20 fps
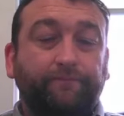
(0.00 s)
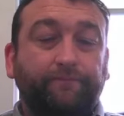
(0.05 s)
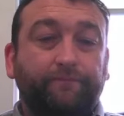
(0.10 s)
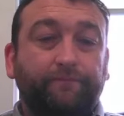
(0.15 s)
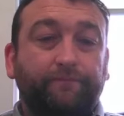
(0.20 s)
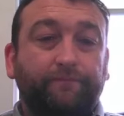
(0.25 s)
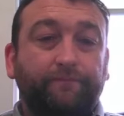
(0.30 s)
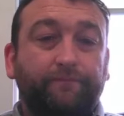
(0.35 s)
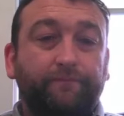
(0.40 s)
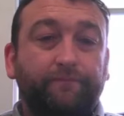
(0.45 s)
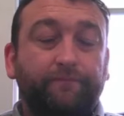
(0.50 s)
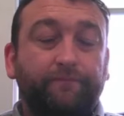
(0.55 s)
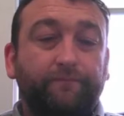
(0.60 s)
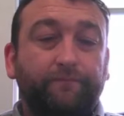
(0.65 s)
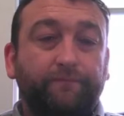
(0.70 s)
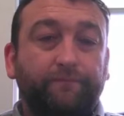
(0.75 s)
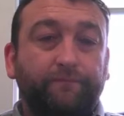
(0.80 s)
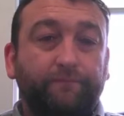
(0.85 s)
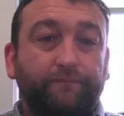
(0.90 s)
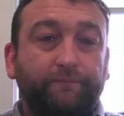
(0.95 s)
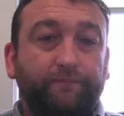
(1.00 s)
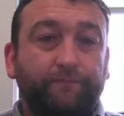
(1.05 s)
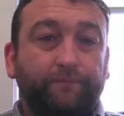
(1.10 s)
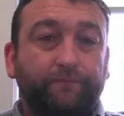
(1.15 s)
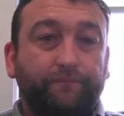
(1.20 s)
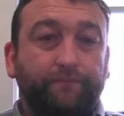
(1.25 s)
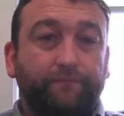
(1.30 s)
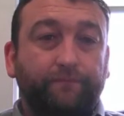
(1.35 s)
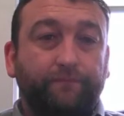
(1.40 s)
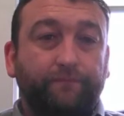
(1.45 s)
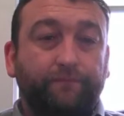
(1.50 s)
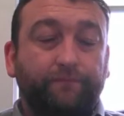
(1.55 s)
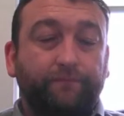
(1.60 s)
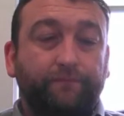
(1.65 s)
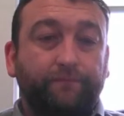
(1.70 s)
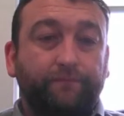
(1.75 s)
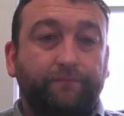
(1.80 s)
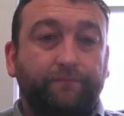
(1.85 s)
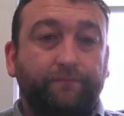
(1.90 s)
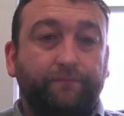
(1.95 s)

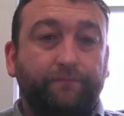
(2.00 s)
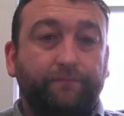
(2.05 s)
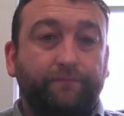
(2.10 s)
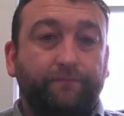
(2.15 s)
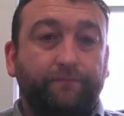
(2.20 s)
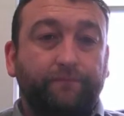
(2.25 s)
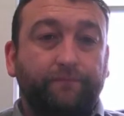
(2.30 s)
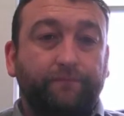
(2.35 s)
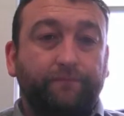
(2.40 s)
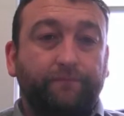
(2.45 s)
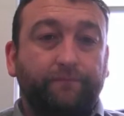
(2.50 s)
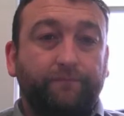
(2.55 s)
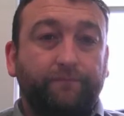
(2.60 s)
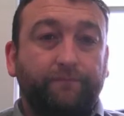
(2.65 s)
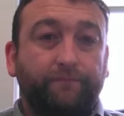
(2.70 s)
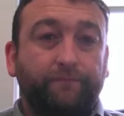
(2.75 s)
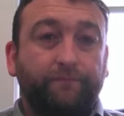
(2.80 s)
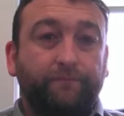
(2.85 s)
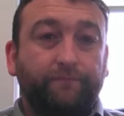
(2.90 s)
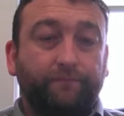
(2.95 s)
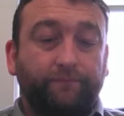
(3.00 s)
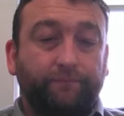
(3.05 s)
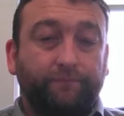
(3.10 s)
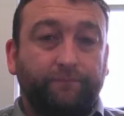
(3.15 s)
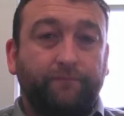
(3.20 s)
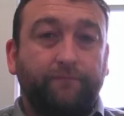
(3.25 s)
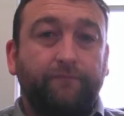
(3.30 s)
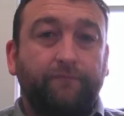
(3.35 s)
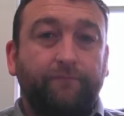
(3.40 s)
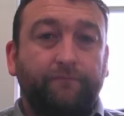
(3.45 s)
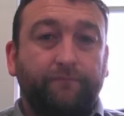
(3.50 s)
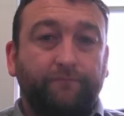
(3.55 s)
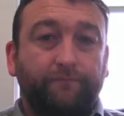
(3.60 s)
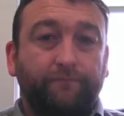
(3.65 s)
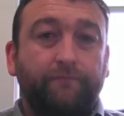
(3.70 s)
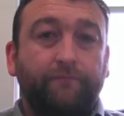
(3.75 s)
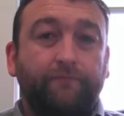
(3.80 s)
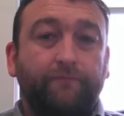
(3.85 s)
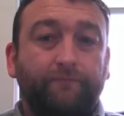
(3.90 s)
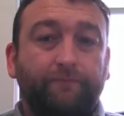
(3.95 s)

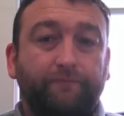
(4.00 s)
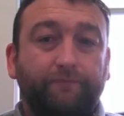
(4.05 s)
(silent)